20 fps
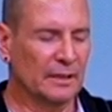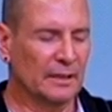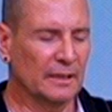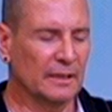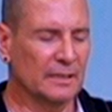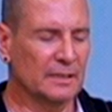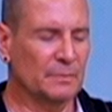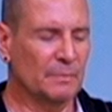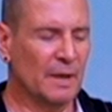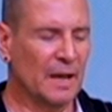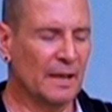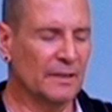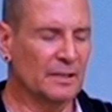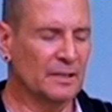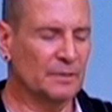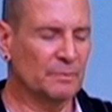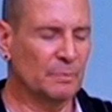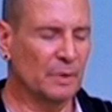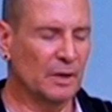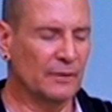is by
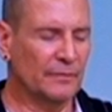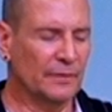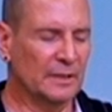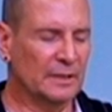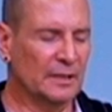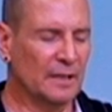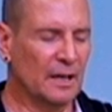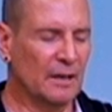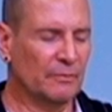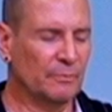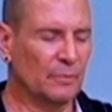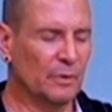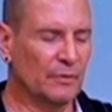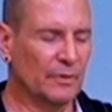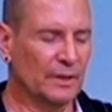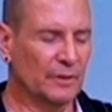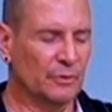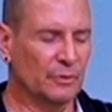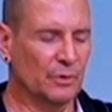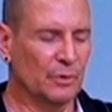this perfect love
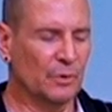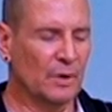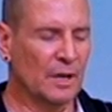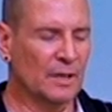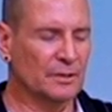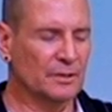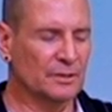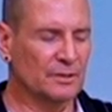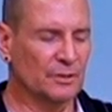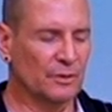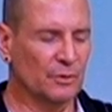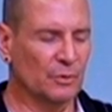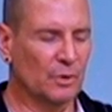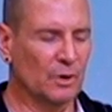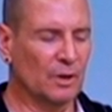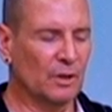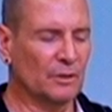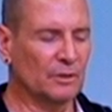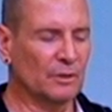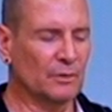moving through us to the
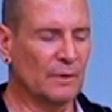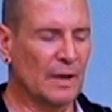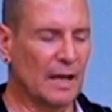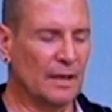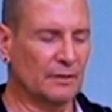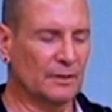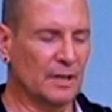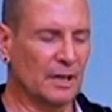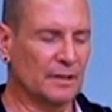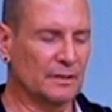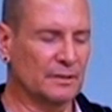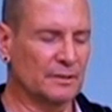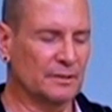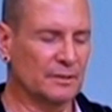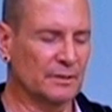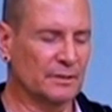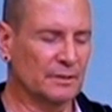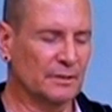world around us.